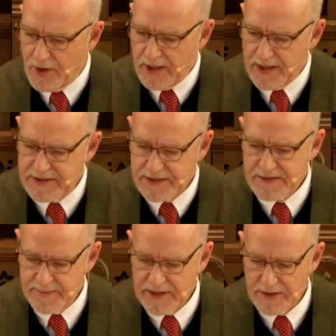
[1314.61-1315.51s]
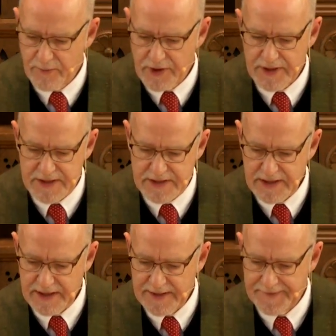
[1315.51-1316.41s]
In just a minute, we're going to
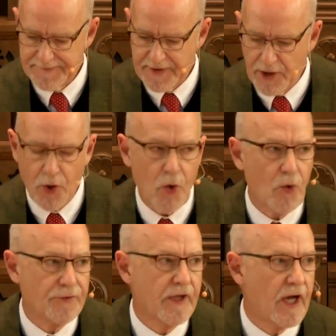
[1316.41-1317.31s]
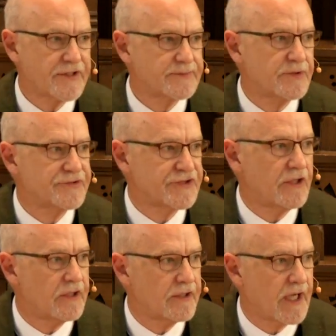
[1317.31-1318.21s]
sing an old gospel
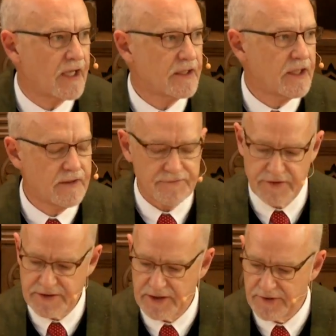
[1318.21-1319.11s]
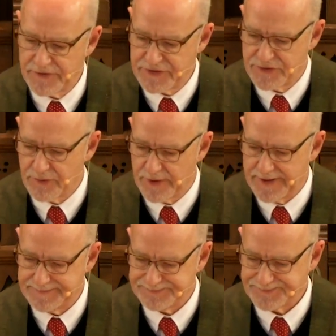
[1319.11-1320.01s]
song. I love to tell the
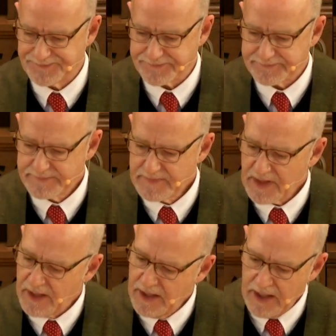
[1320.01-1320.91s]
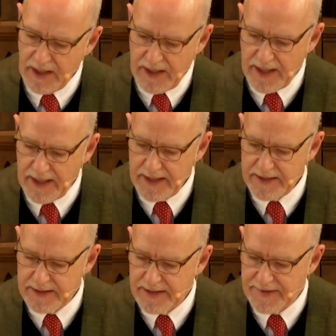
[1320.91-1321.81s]
story.
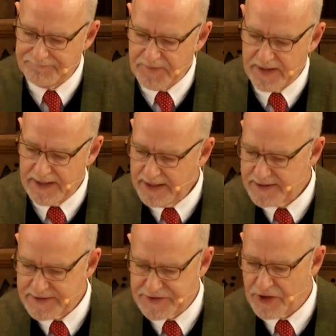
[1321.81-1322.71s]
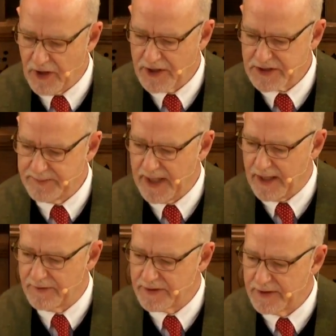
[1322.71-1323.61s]
And it talks
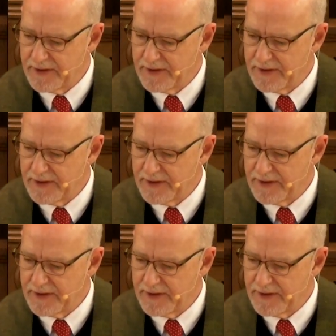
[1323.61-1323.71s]
about